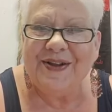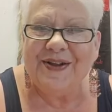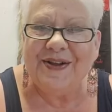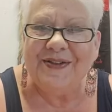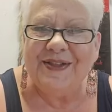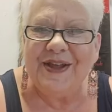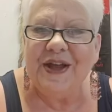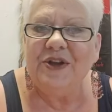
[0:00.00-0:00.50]

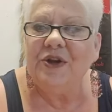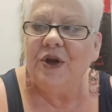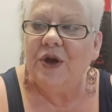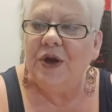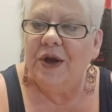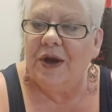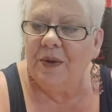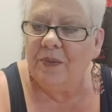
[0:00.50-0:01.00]
then
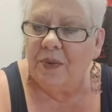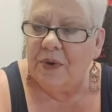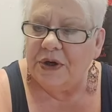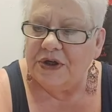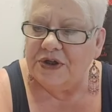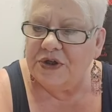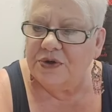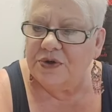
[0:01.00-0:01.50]
it
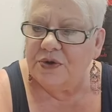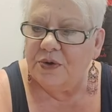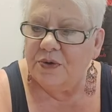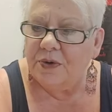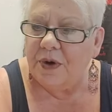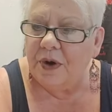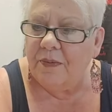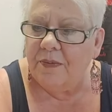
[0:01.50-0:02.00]
brings you
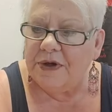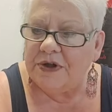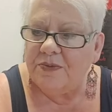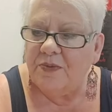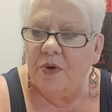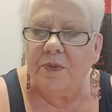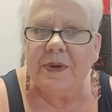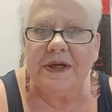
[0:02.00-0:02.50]
to a much
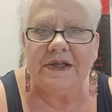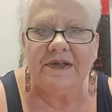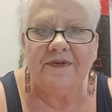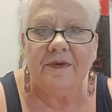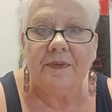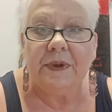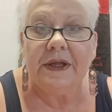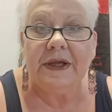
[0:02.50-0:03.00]
more
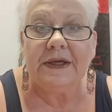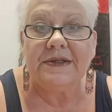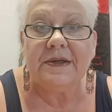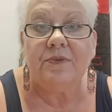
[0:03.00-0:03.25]
peaceful place,